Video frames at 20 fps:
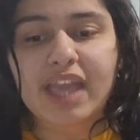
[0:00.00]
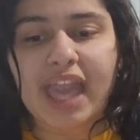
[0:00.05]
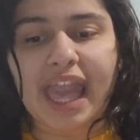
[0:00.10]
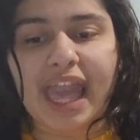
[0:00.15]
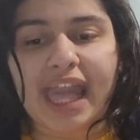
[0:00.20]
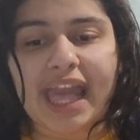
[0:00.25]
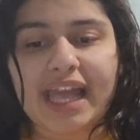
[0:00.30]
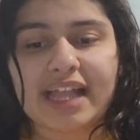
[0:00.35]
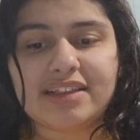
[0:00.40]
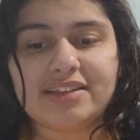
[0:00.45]

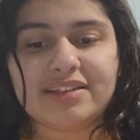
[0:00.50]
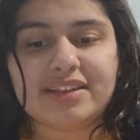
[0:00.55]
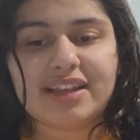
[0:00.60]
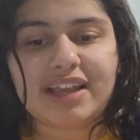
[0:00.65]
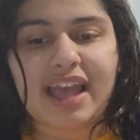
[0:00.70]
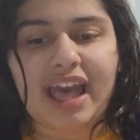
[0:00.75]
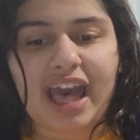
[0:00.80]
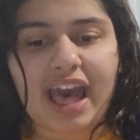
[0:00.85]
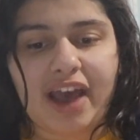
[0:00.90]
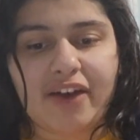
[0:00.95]
And
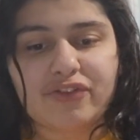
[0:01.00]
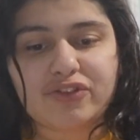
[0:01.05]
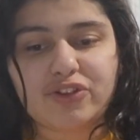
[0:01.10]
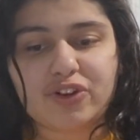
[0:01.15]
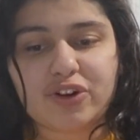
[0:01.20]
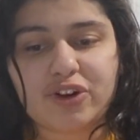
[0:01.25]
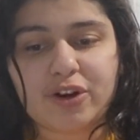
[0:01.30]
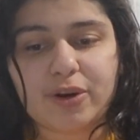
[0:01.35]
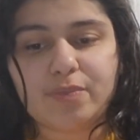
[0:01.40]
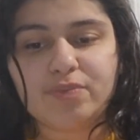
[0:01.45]

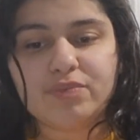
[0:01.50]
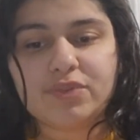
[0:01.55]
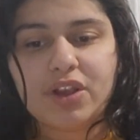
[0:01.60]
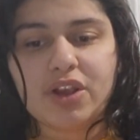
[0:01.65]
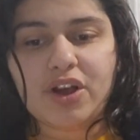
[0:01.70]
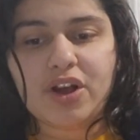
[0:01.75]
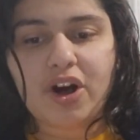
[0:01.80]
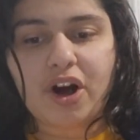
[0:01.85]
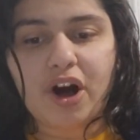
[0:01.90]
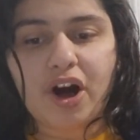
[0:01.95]
after
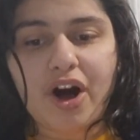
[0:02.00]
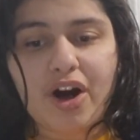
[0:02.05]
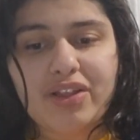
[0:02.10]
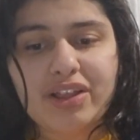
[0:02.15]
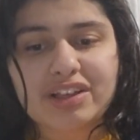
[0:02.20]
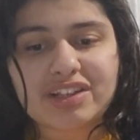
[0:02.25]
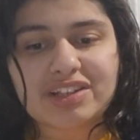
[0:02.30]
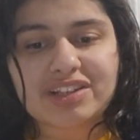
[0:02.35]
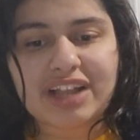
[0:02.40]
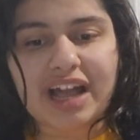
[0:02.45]
all
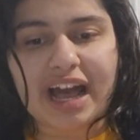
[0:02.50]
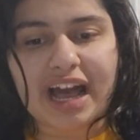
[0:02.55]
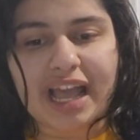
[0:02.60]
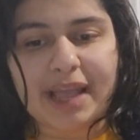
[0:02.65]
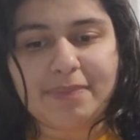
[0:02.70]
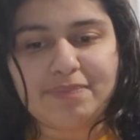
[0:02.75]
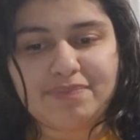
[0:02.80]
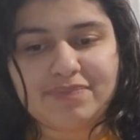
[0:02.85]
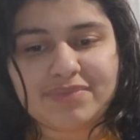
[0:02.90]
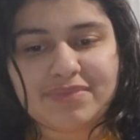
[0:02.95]
this
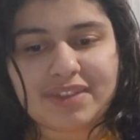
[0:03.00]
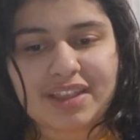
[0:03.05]
time,